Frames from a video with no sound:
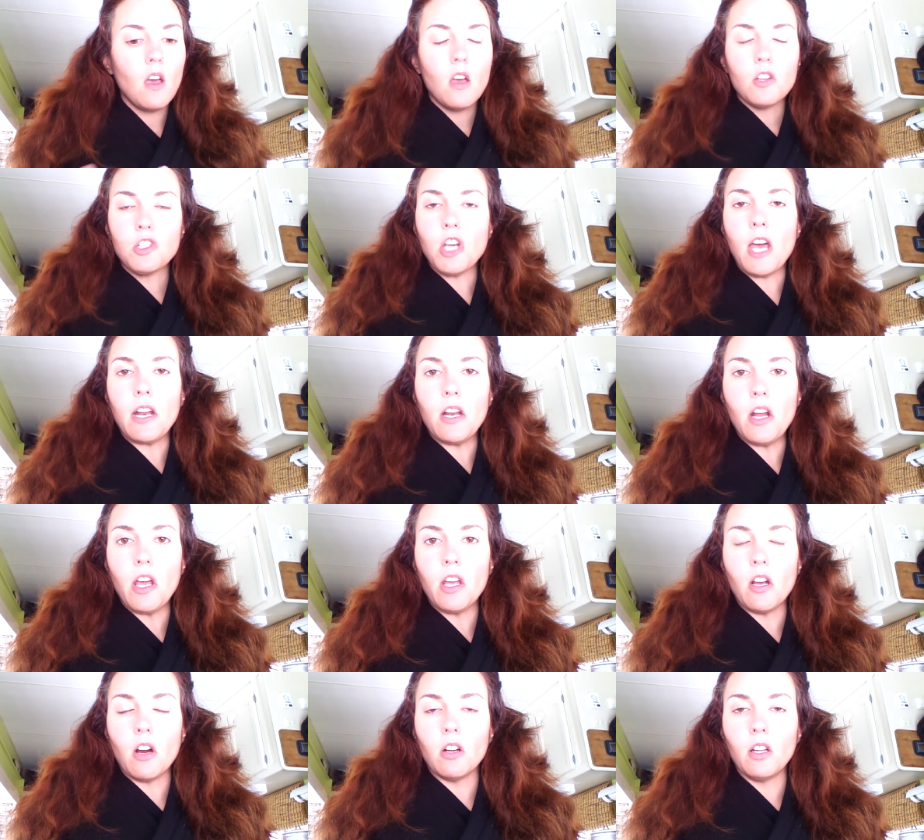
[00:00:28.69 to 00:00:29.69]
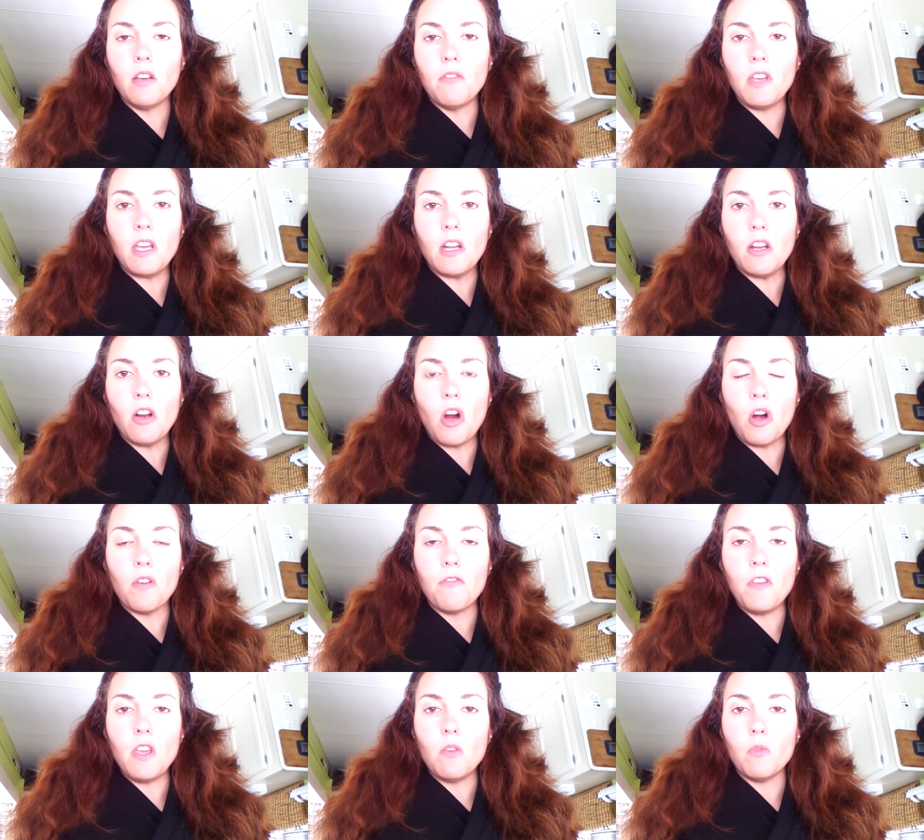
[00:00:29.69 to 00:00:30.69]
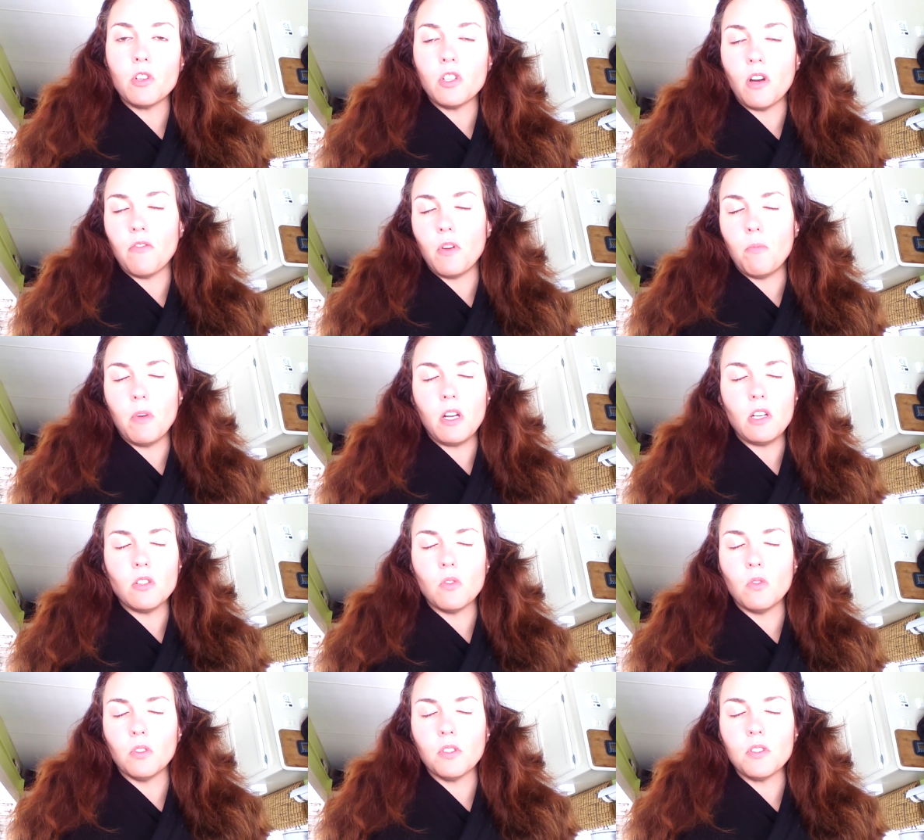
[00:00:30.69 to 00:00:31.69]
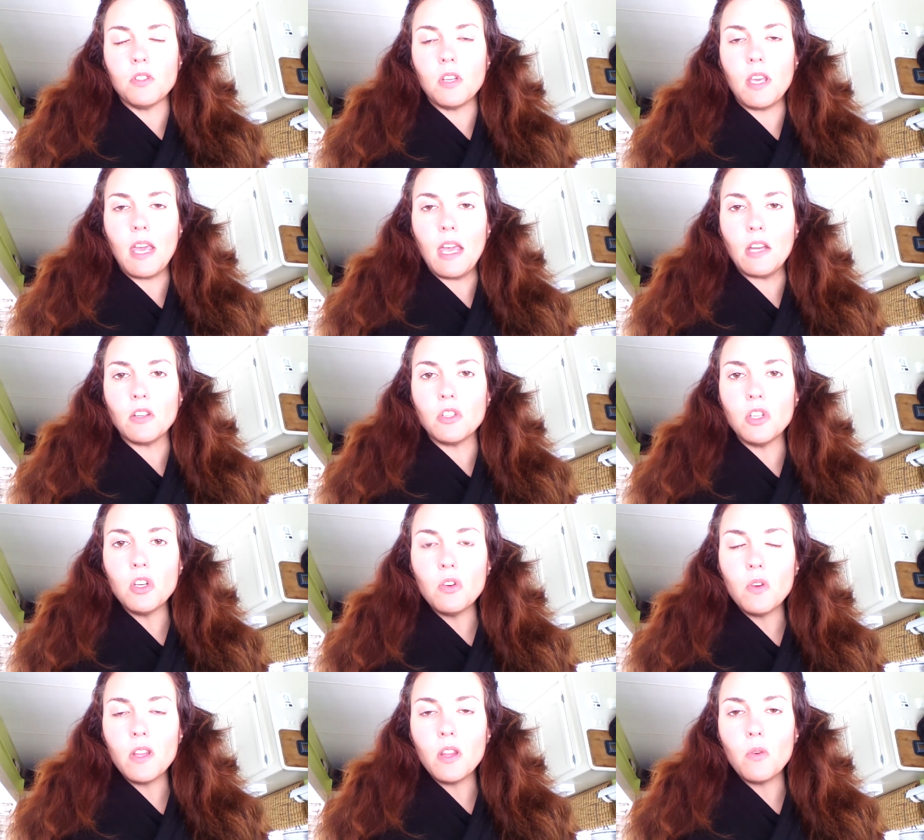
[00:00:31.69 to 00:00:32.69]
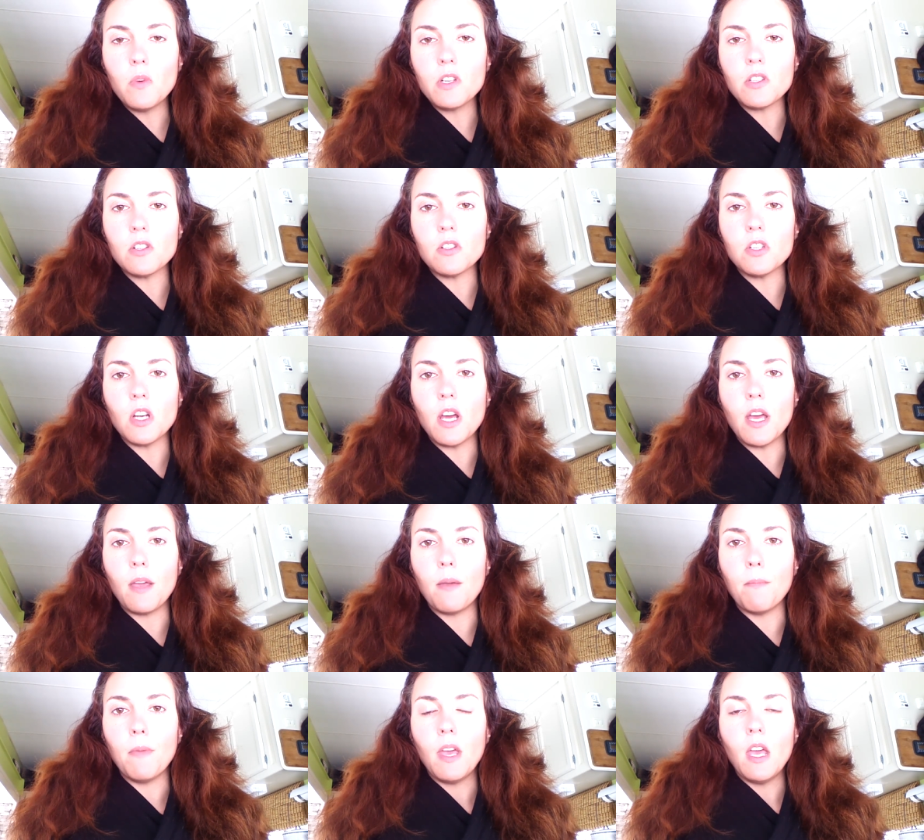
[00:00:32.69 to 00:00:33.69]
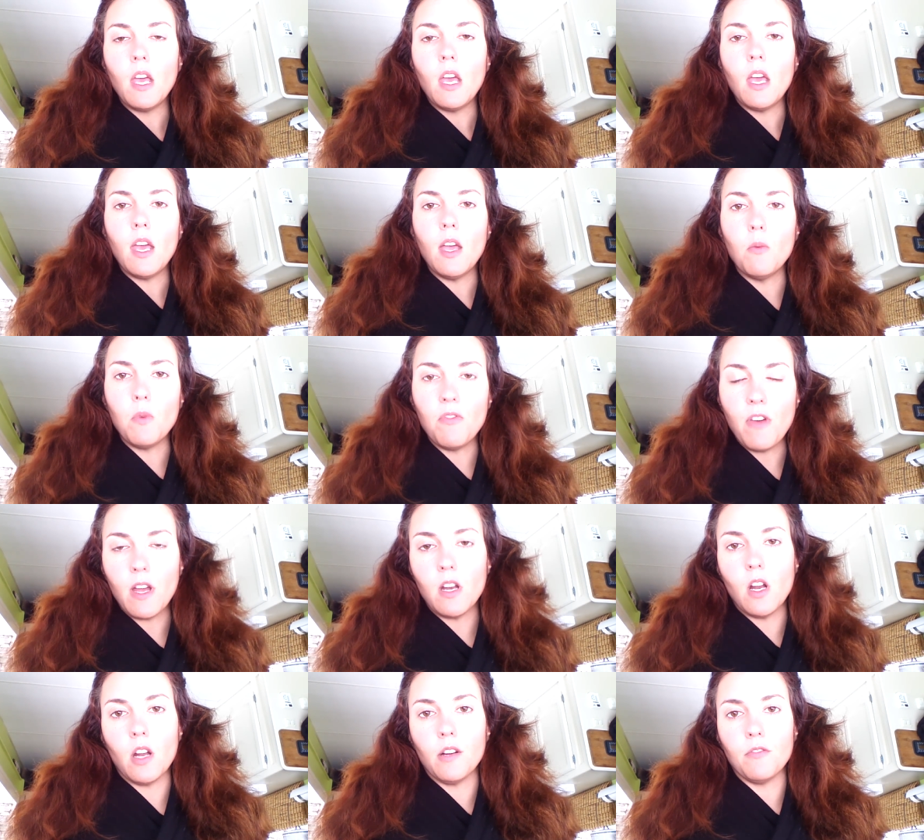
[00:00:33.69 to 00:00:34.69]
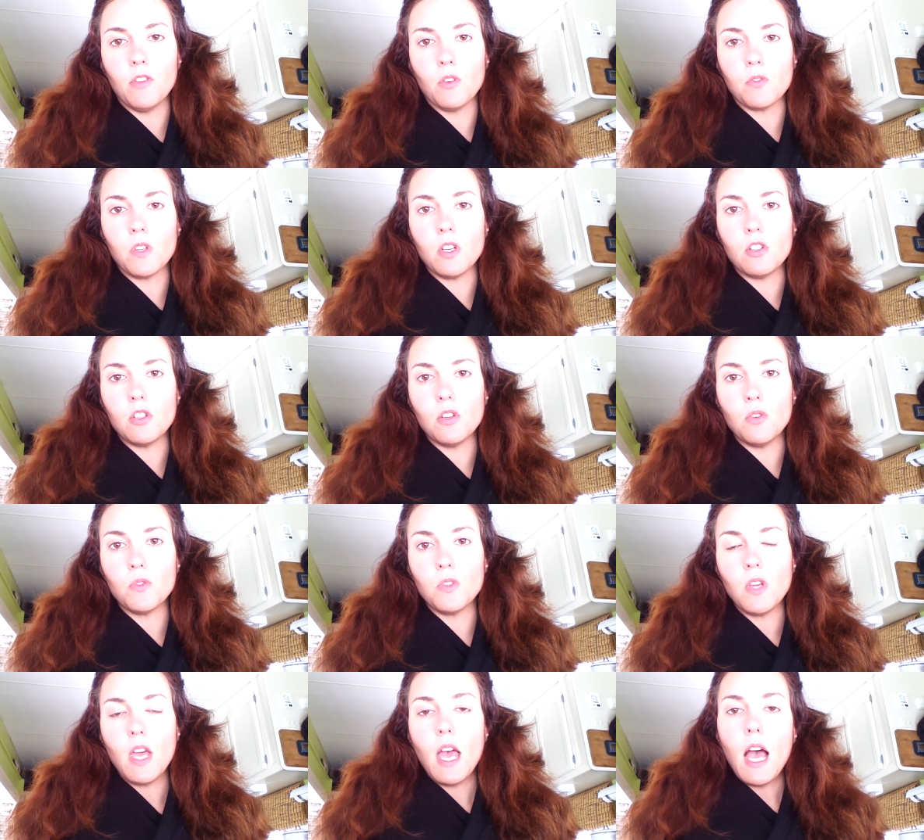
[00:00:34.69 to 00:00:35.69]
Chad and I are living in an RV, which everybody told us you can't do in the wintertime, and we've had none of those issues.